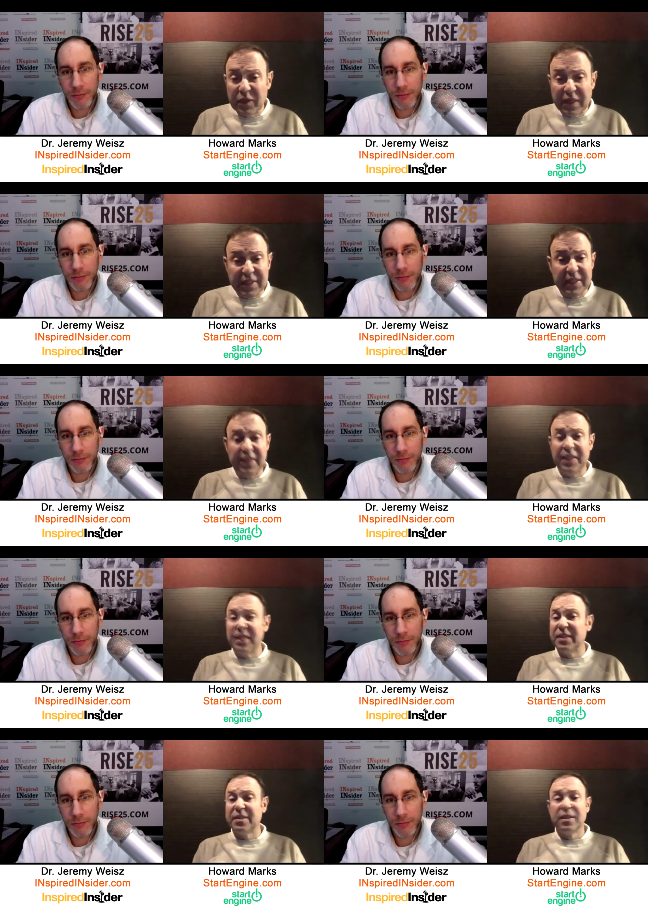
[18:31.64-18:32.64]
Speaker 1: V
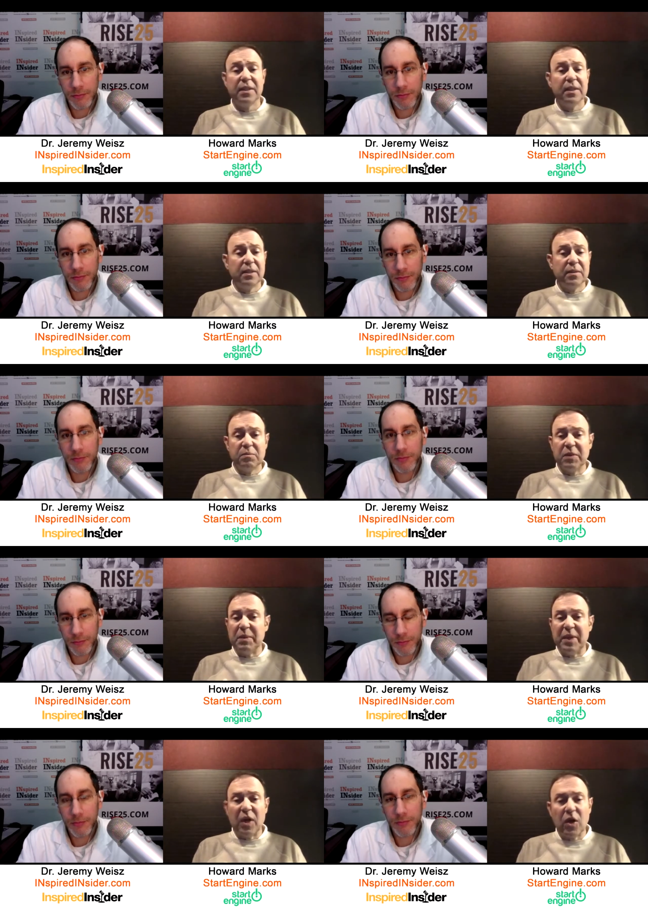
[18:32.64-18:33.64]
Cs,
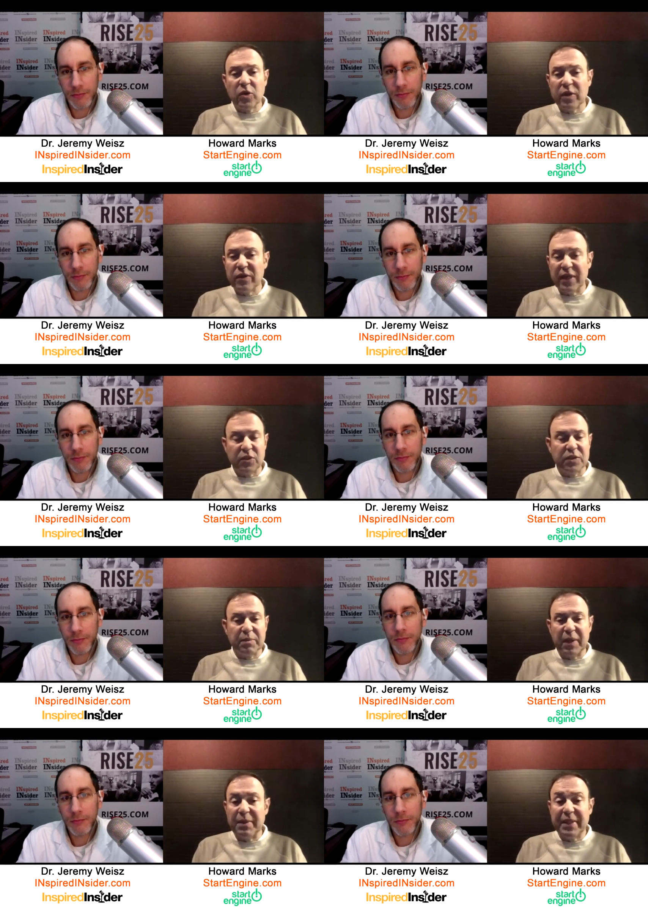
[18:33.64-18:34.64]
maybe one hundred investors,
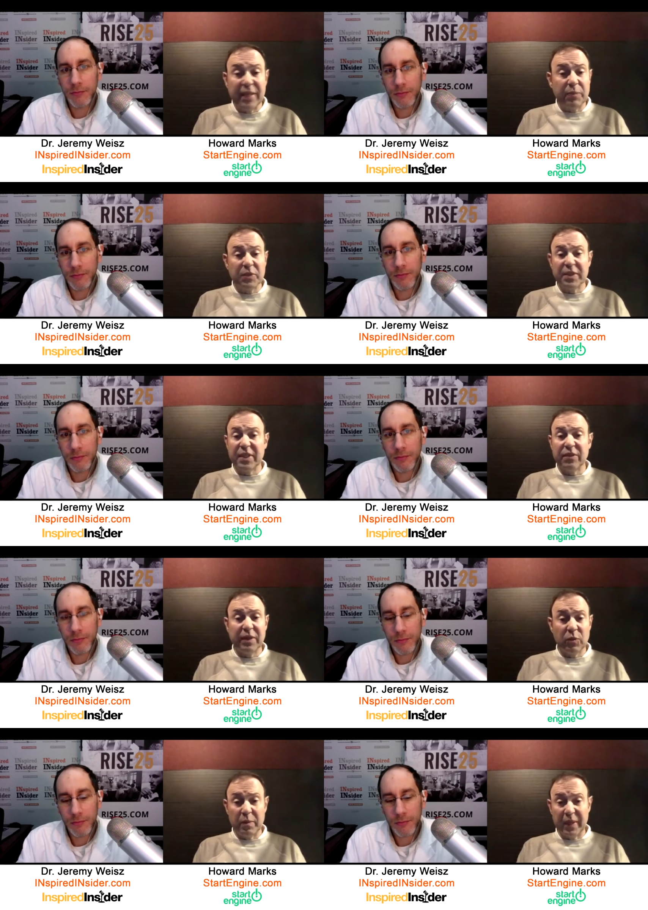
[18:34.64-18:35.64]
and maybe ten percent of
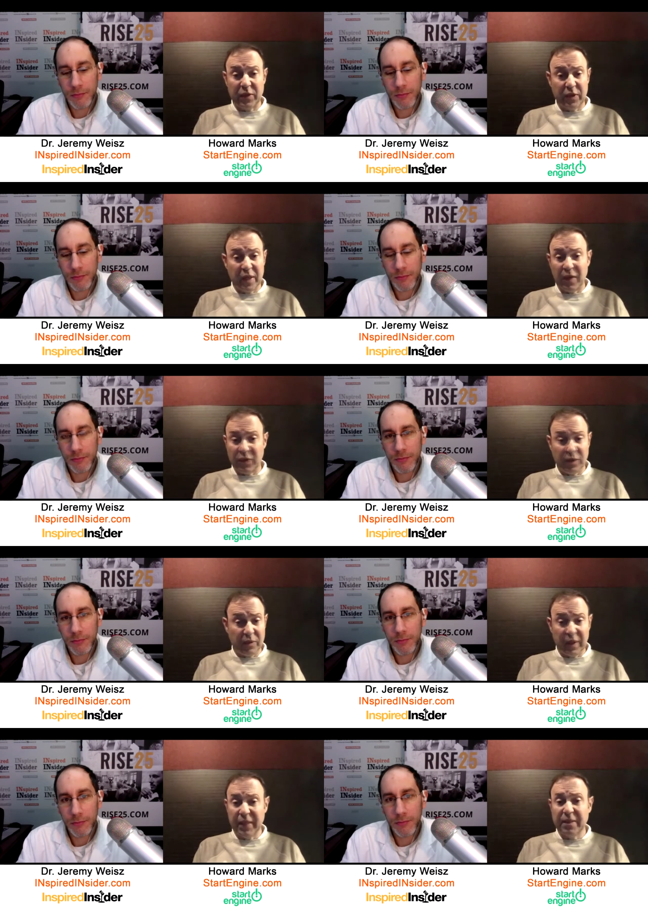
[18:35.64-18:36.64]
them will make you an offer,
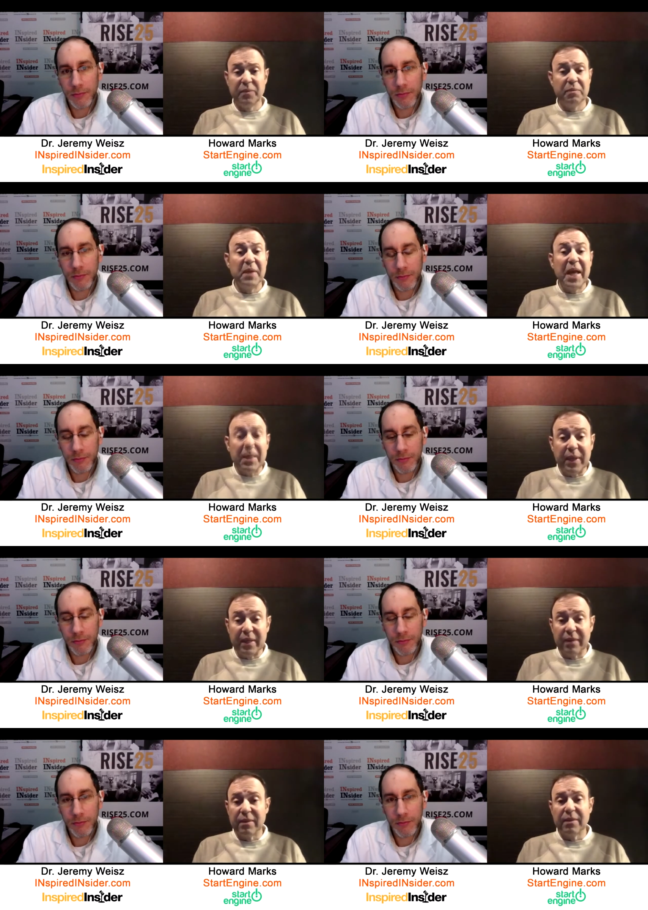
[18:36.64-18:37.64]
right? Mm-hmm. Maybe.
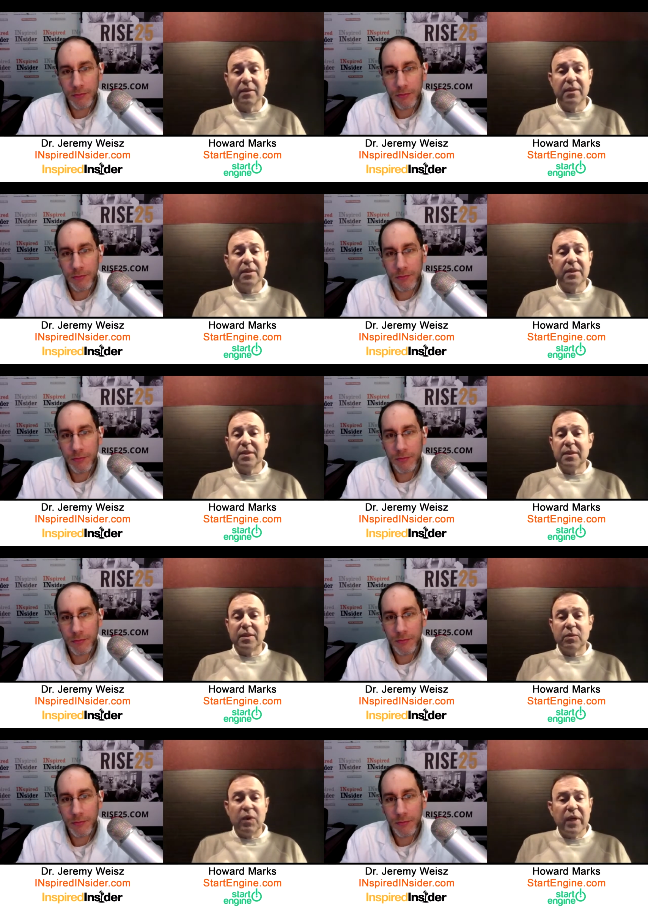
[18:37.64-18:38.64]

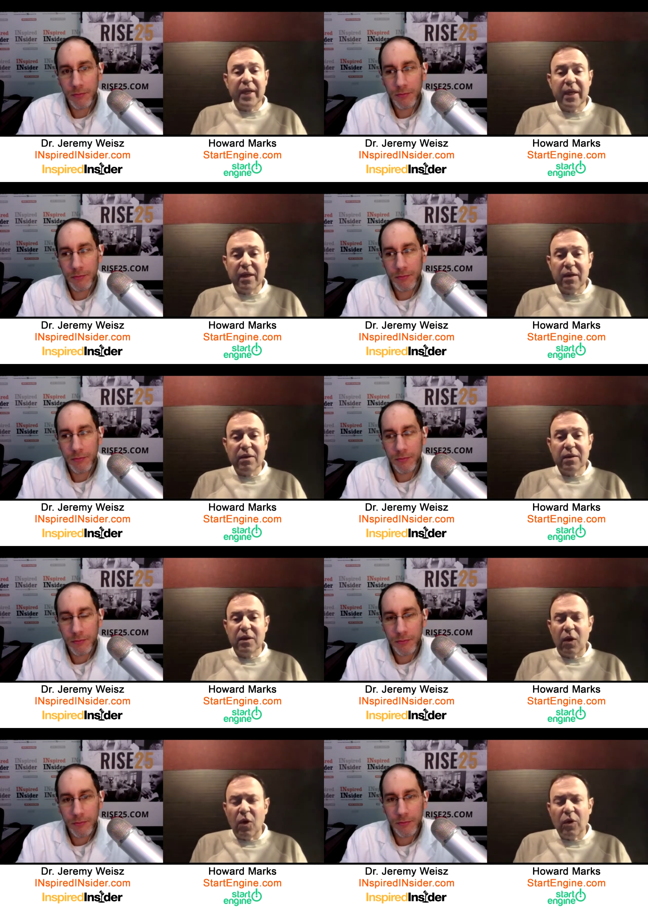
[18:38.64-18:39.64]
Well, here,
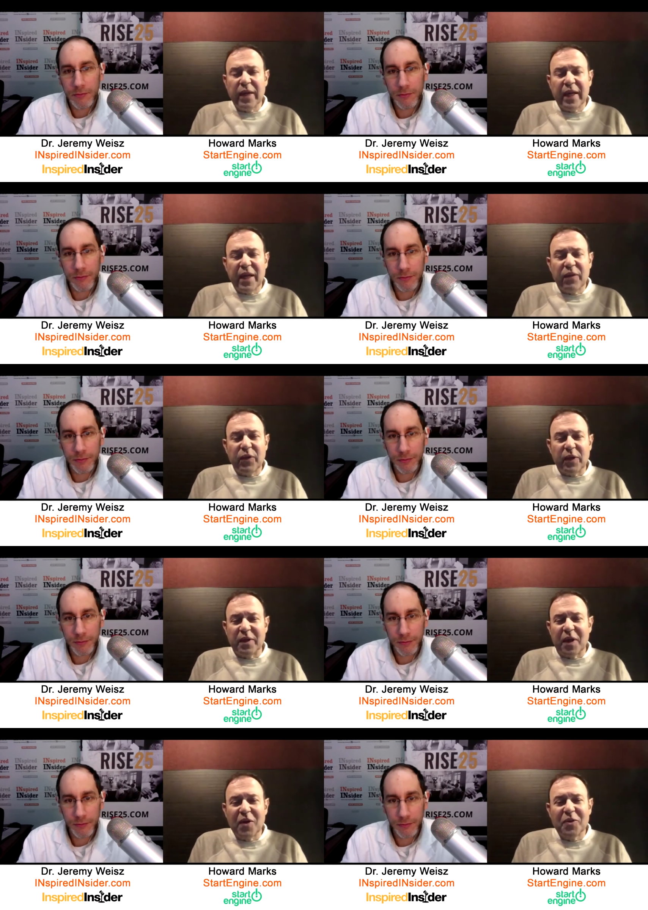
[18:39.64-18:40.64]
all that effort,
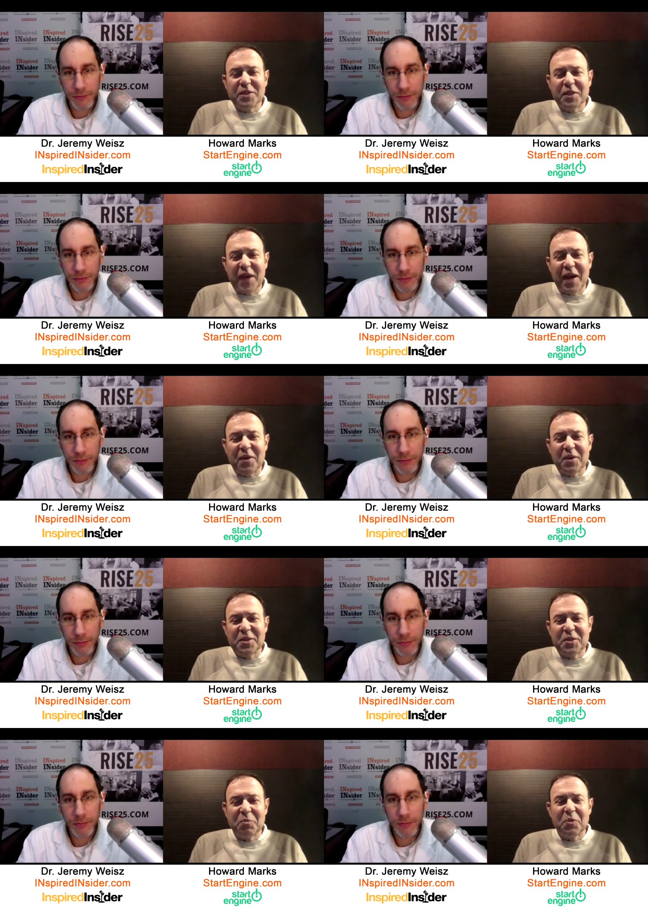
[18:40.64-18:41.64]
hundreds of
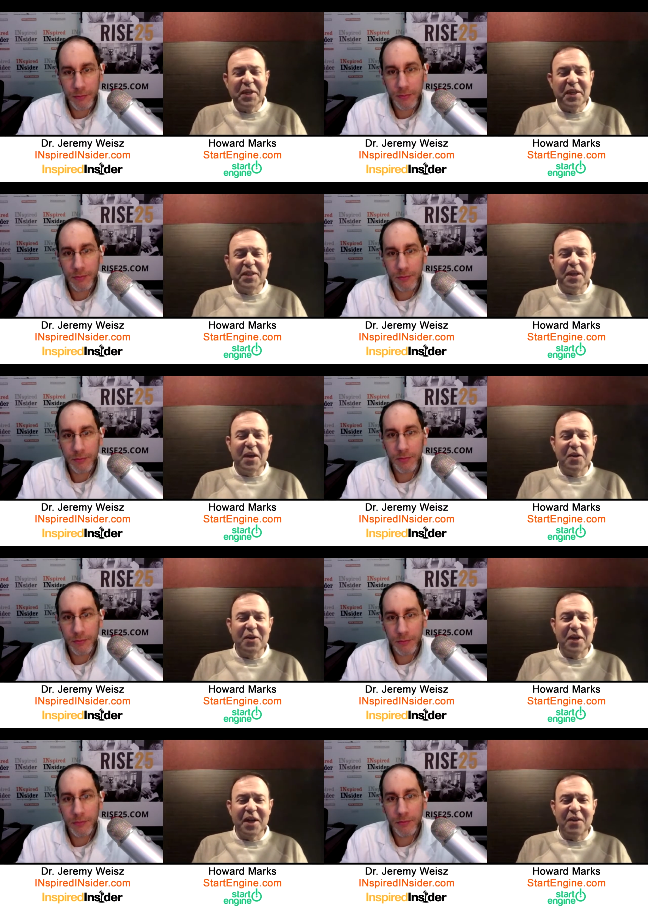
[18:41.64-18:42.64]
hours, you're putting the
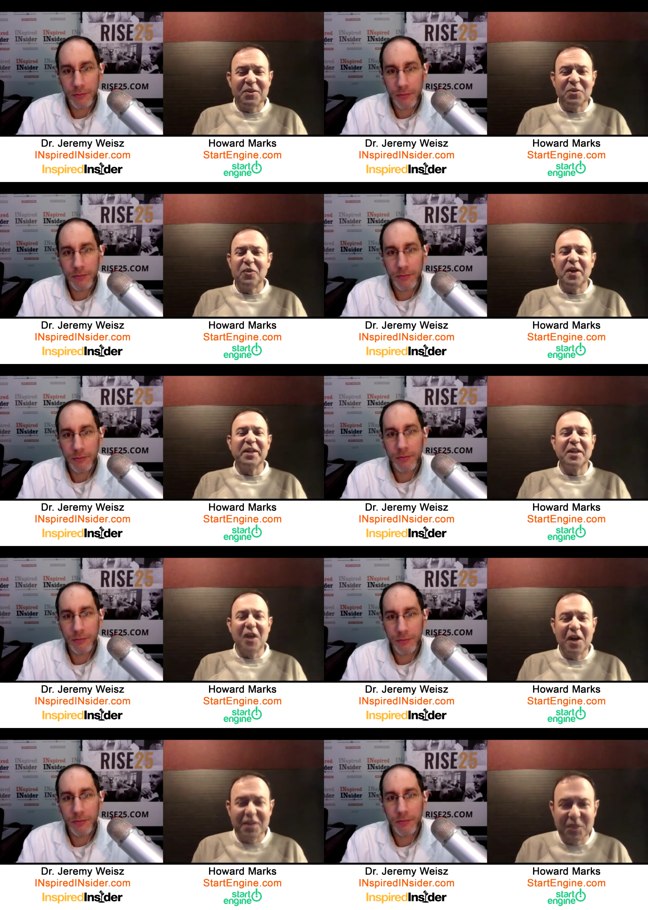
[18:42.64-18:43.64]
hundred hours to find
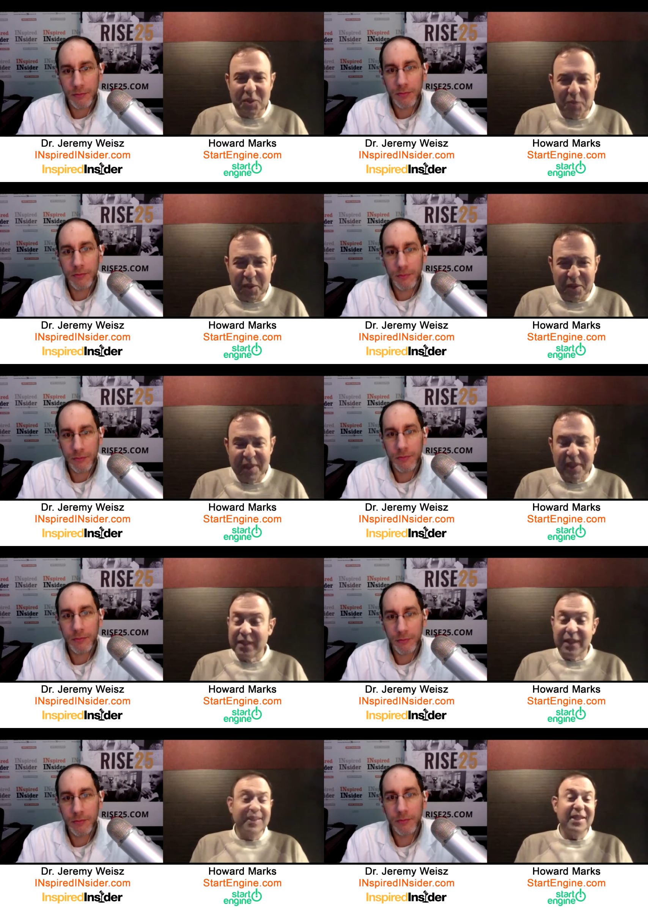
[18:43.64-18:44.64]
customers.
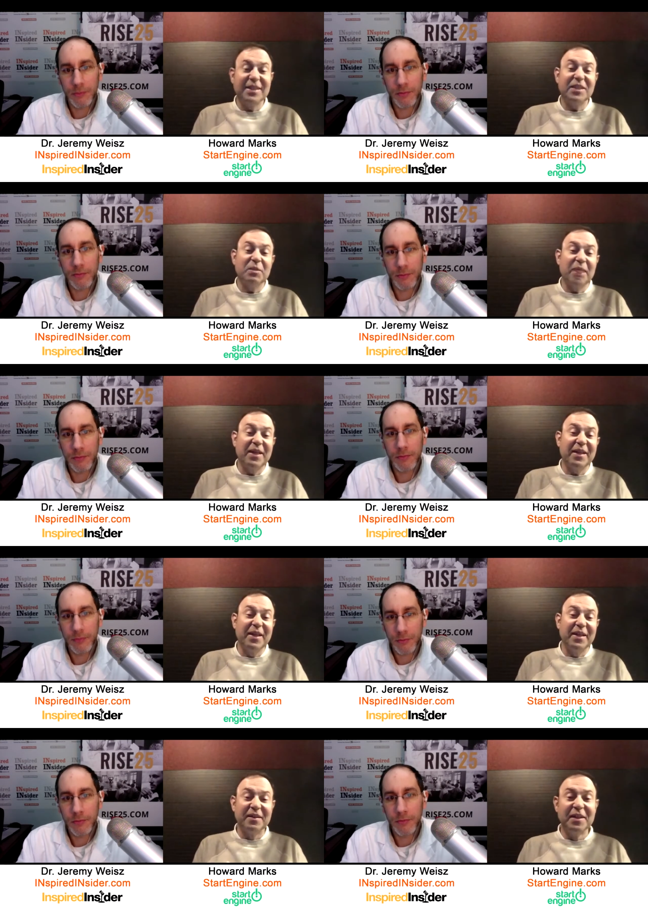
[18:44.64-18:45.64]
That's not such a bad
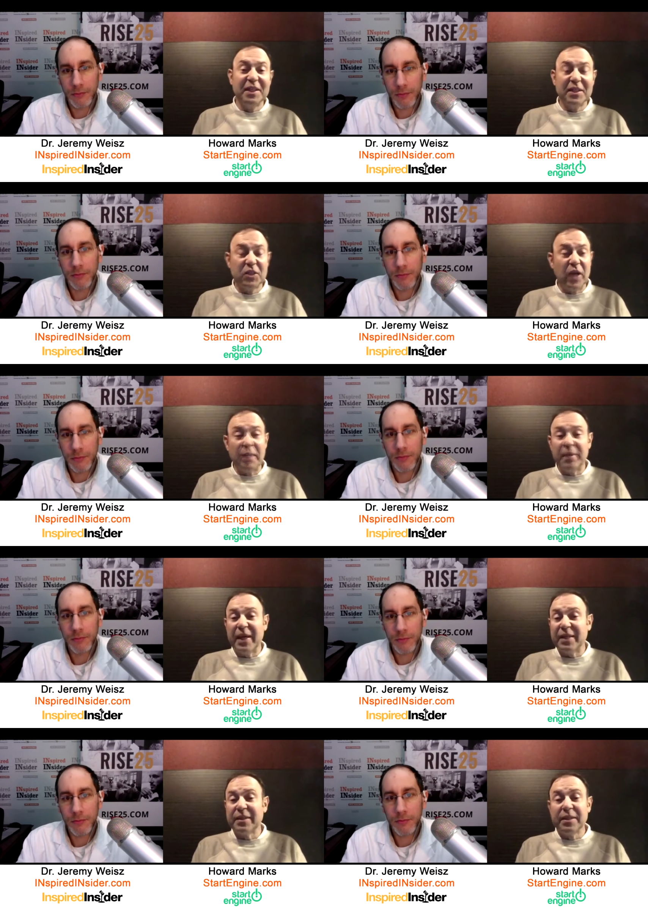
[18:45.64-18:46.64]
thing. So I bet